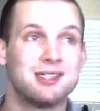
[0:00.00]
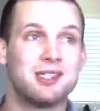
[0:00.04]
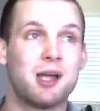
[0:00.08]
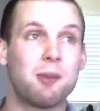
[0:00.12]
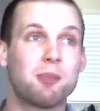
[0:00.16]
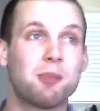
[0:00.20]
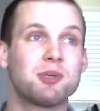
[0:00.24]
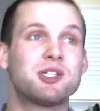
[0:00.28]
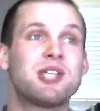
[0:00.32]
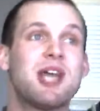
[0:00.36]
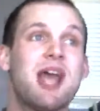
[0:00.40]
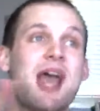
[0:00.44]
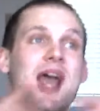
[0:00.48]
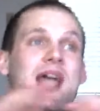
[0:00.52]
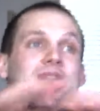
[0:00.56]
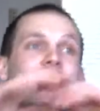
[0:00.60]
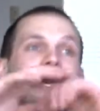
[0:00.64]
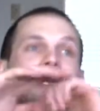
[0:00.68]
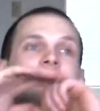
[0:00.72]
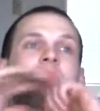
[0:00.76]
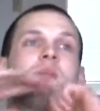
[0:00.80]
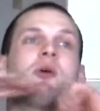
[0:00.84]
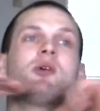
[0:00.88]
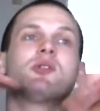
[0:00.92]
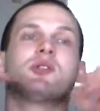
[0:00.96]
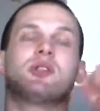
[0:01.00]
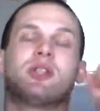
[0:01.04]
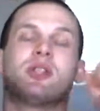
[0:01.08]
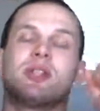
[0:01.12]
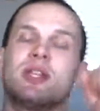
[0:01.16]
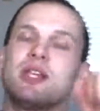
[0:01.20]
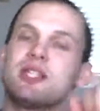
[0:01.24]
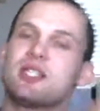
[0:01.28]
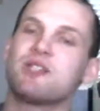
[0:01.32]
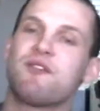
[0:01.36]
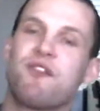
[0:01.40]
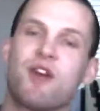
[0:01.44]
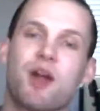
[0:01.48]
number 10, and
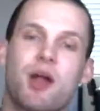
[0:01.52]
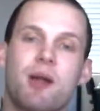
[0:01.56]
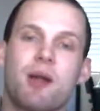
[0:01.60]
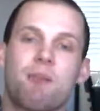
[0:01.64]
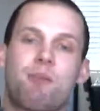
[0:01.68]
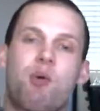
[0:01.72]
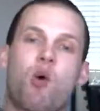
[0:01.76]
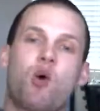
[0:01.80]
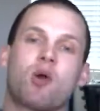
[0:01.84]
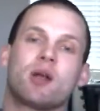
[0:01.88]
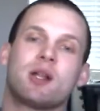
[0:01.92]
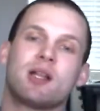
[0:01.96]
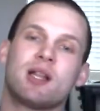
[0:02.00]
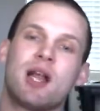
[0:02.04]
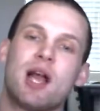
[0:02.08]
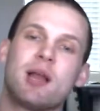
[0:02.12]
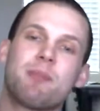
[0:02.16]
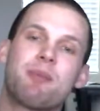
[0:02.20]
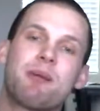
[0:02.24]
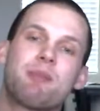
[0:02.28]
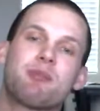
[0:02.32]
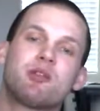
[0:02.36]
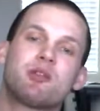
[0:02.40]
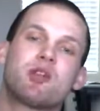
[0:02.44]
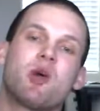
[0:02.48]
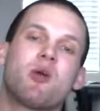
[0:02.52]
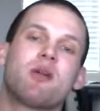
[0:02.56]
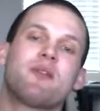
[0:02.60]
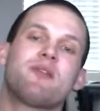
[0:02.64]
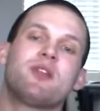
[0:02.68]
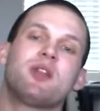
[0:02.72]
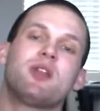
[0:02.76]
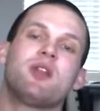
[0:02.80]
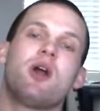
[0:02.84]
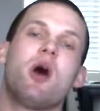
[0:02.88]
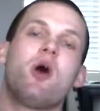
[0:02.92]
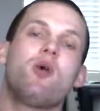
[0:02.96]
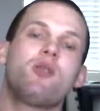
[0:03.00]
this is very important, a lot of people don't
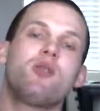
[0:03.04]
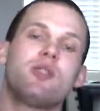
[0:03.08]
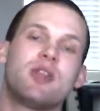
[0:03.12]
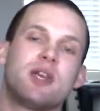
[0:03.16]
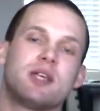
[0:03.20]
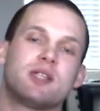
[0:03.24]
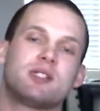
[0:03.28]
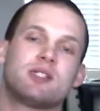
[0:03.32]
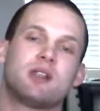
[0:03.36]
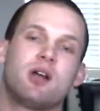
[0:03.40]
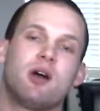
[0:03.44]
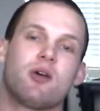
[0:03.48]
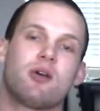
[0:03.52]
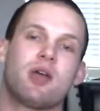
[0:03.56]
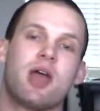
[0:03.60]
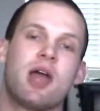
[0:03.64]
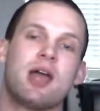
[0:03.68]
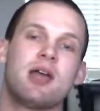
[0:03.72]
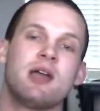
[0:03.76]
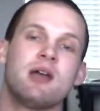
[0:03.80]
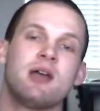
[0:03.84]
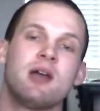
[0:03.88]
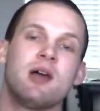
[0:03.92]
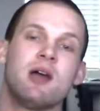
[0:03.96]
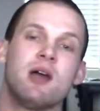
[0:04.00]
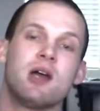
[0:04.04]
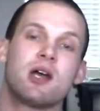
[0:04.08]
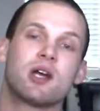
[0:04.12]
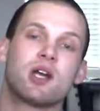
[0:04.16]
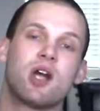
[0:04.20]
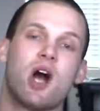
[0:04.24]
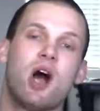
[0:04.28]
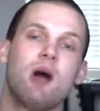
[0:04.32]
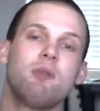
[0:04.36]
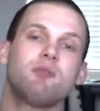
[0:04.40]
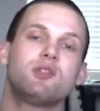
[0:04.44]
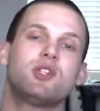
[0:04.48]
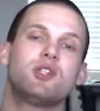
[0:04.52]
even know this, okay?
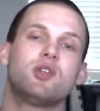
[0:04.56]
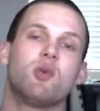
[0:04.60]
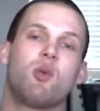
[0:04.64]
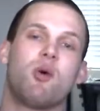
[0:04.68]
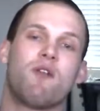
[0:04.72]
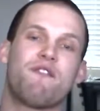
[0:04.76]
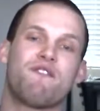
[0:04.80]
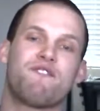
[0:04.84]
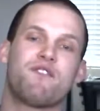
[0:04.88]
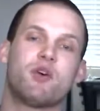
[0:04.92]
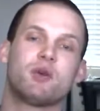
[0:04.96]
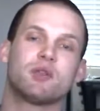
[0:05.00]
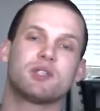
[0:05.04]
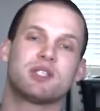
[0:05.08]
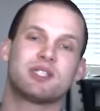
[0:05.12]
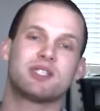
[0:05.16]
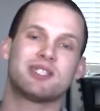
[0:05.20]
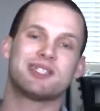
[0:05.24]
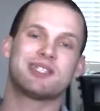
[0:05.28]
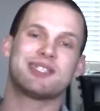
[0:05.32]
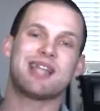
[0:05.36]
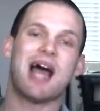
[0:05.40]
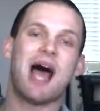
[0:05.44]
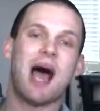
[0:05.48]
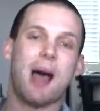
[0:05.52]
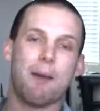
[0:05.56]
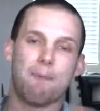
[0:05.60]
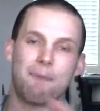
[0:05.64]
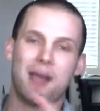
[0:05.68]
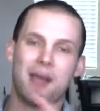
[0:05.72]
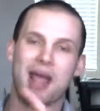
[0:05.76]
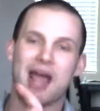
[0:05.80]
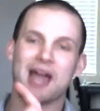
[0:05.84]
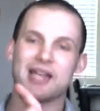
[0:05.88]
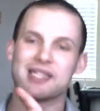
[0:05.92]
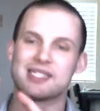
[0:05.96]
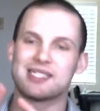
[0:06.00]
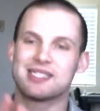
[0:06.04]
Come to a full
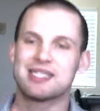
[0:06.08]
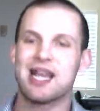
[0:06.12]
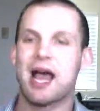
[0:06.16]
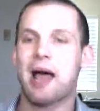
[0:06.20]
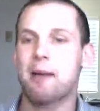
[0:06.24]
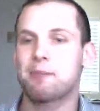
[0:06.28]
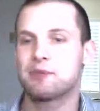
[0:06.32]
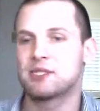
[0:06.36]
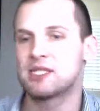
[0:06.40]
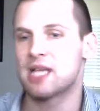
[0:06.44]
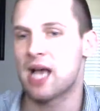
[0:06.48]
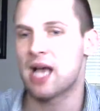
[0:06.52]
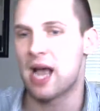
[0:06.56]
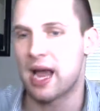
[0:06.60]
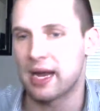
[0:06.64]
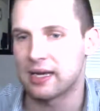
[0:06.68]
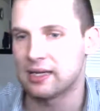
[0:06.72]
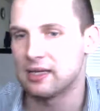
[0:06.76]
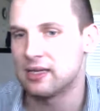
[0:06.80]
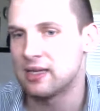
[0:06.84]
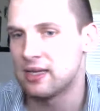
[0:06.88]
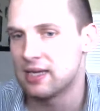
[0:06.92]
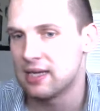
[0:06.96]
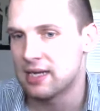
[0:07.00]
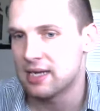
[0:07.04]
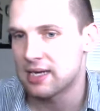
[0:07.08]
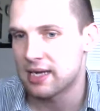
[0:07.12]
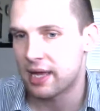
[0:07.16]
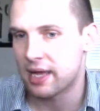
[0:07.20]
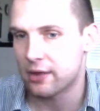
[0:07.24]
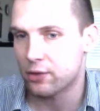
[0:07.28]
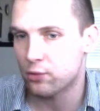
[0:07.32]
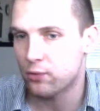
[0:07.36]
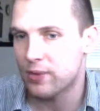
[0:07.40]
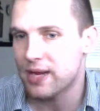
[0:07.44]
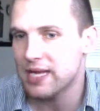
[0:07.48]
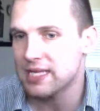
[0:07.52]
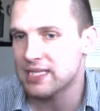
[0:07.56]
stop at a stop sign. Now,
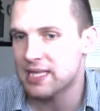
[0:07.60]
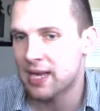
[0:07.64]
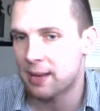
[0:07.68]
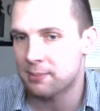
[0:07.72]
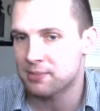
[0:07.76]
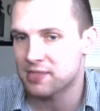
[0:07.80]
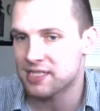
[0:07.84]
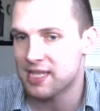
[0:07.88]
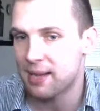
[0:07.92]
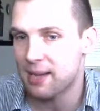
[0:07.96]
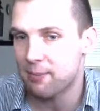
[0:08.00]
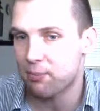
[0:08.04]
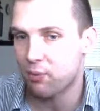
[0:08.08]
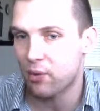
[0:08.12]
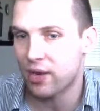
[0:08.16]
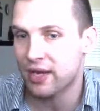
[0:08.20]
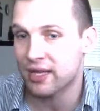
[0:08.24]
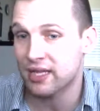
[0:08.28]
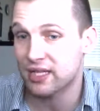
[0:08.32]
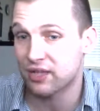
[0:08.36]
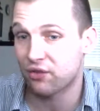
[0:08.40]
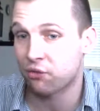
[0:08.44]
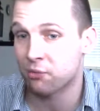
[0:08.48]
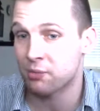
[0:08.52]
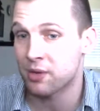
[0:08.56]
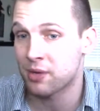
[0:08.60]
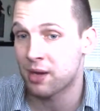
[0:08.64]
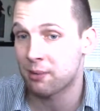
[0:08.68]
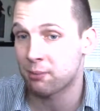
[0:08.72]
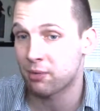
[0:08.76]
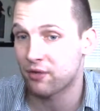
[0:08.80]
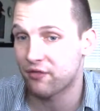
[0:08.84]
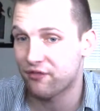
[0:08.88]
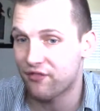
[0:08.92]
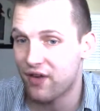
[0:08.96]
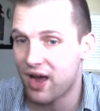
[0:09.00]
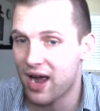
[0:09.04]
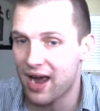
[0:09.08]
the reason I'm separating this from
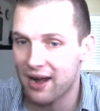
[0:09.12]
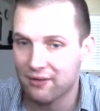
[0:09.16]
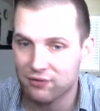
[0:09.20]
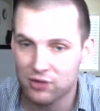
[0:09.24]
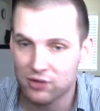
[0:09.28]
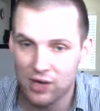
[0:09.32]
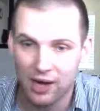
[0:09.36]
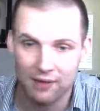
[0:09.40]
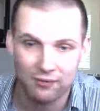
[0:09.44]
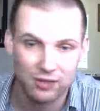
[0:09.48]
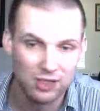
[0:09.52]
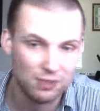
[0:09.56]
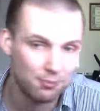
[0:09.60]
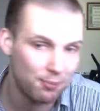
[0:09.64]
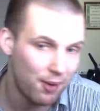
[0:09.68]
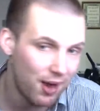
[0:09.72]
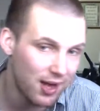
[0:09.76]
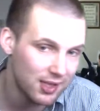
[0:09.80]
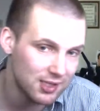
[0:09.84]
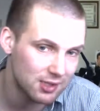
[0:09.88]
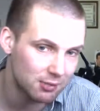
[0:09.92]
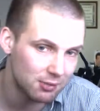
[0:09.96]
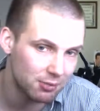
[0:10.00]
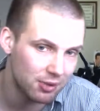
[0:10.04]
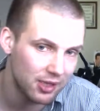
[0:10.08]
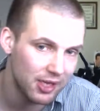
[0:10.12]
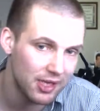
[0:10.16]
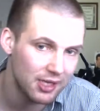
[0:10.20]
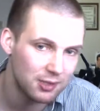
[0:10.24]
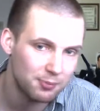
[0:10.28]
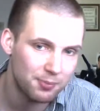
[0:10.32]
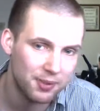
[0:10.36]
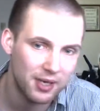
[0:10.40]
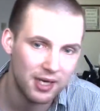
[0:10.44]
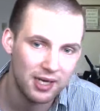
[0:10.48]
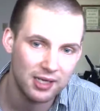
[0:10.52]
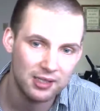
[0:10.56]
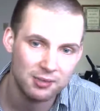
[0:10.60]
number 5, drive responsibly, is
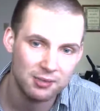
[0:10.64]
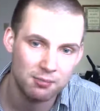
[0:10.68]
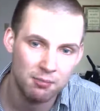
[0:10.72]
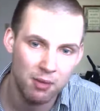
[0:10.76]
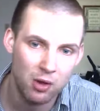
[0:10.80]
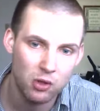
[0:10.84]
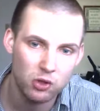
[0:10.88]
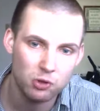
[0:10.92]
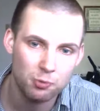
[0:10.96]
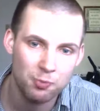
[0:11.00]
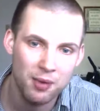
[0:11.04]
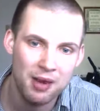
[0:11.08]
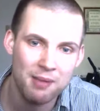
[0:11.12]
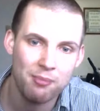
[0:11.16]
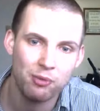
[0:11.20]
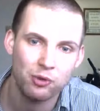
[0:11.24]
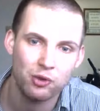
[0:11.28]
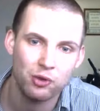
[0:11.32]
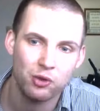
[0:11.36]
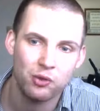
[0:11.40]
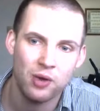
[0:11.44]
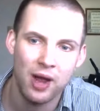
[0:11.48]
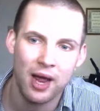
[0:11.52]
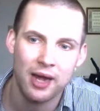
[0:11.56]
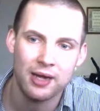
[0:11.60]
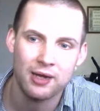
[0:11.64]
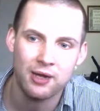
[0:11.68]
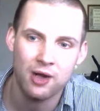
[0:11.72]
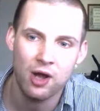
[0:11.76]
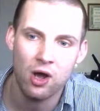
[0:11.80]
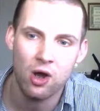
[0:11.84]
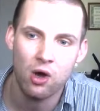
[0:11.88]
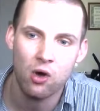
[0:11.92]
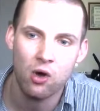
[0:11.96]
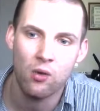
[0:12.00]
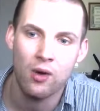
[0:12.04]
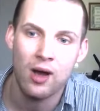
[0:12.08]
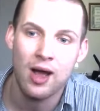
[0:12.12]
because most people do not
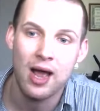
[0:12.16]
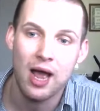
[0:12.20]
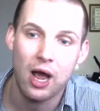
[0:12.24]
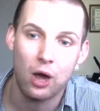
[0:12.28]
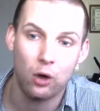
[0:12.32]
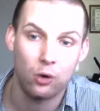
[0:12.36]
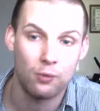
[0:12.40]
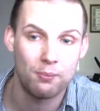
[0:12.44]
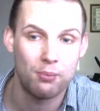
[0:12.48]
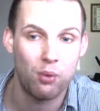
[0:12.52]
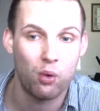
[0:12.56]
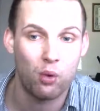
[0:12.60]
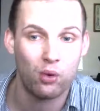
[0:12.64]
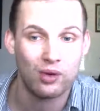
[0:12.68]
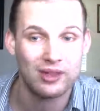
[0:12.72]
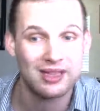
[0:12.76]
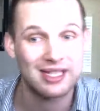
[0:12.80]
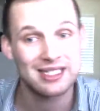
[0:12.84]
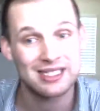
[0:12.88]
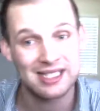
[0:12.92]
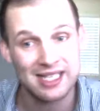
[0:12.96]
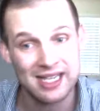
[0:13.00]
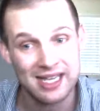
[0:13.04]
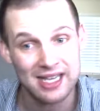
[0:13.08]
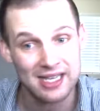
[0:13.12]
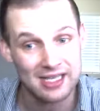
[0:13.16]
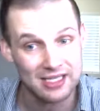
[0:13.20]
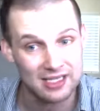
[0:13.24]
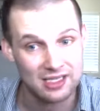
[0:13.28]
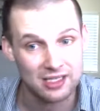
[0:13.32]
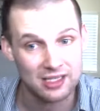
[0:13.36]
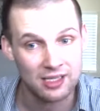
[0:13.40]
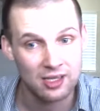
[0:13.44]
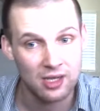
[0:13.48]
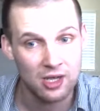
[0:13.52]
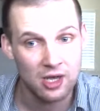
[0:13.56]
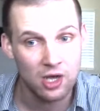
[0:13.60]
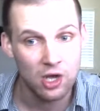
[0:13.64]
know how important this
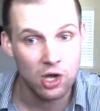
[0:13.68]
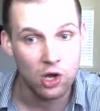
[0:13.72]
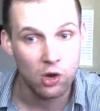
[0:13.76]
is.